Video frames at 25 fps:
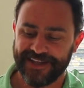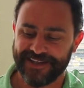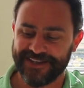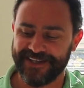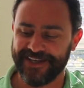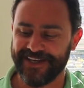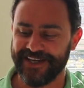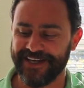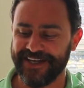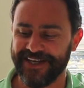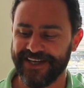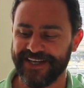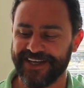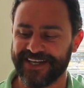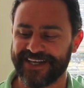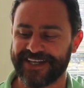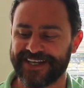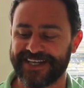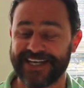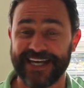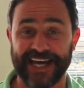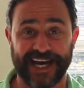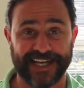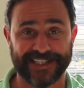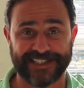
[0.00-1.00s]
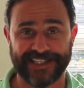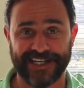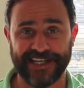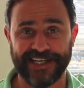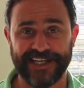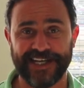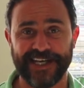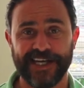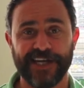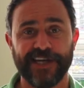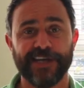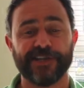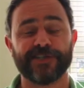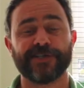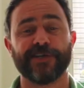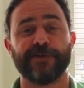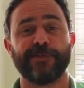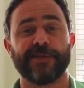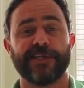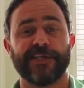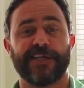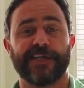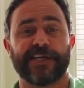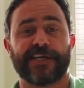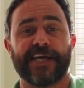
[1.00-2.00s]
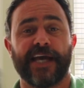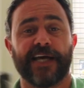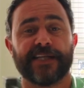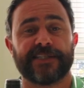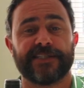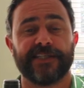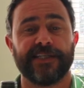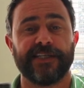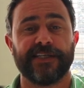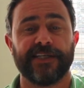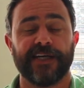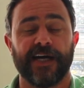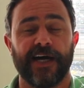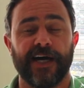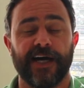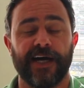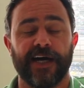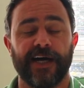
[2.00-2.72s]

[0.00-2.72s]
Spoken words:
the Chianti. So we did a Chianti